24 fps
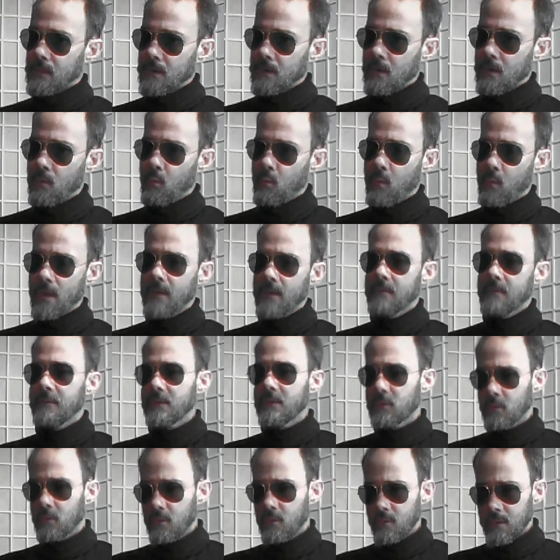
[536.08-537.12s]
when
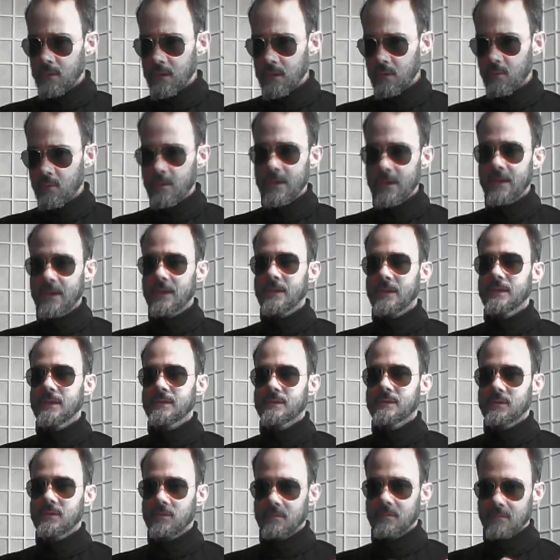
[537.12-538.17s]
Vito Corleone
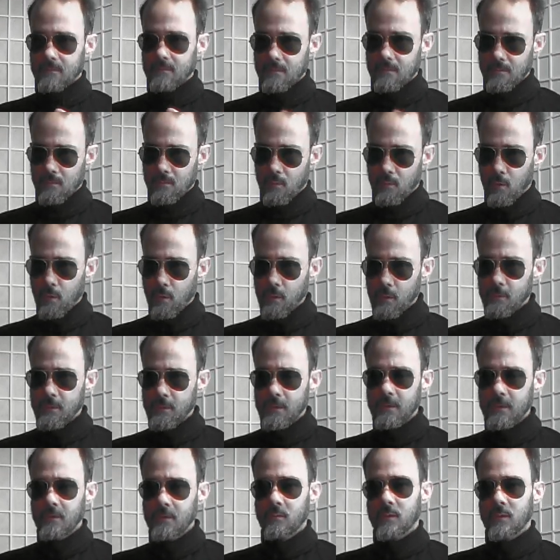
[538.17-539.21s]
is
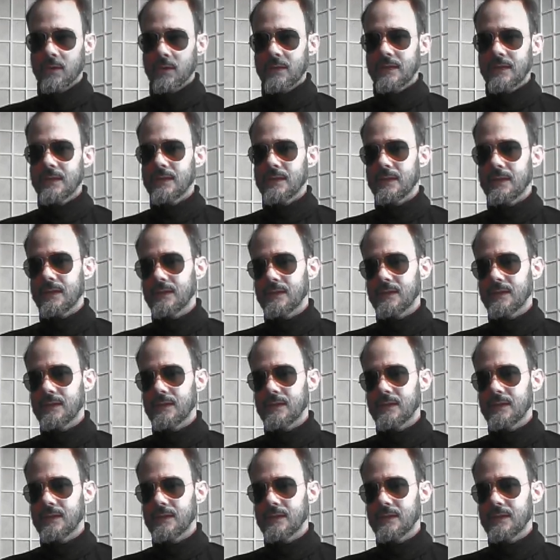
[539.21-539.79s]
older, when he is